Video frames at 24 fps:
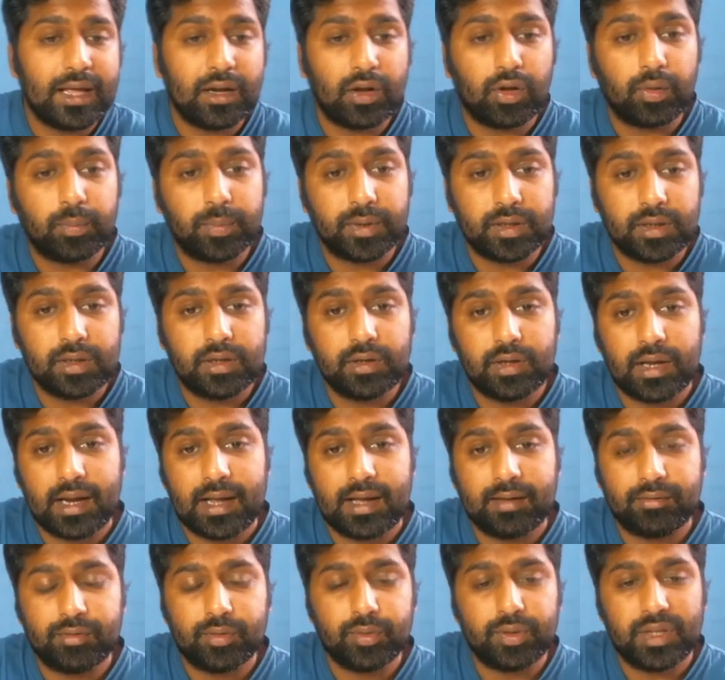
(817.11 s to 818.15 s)
L'Hopital, you
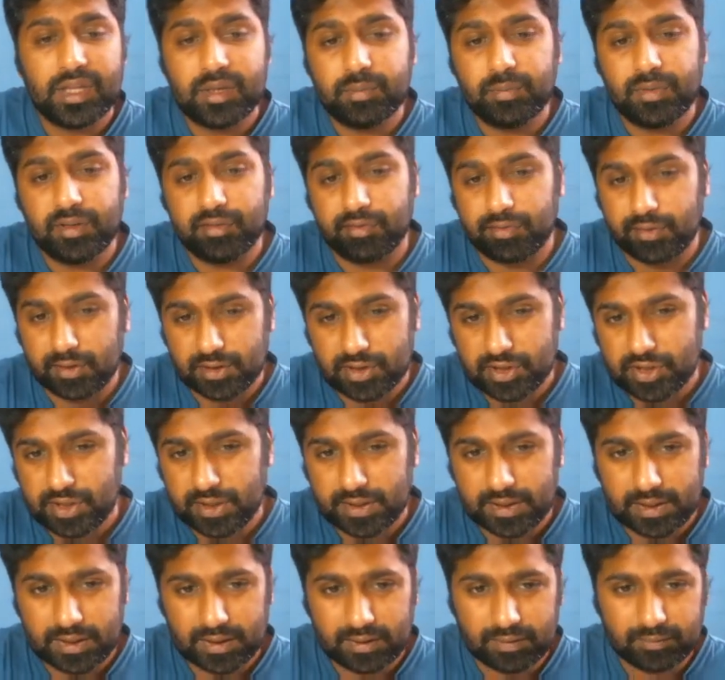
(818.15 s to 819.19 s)
have to keep
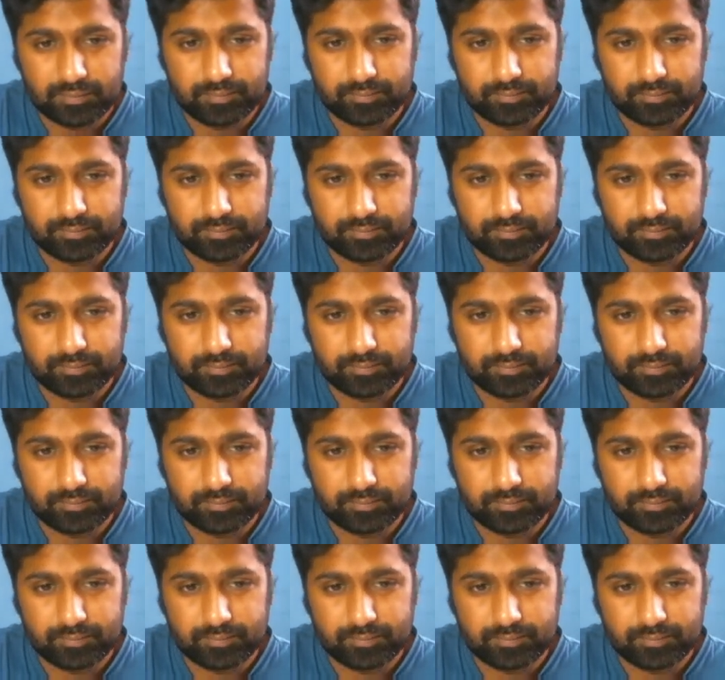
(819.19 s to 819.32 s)
differentiating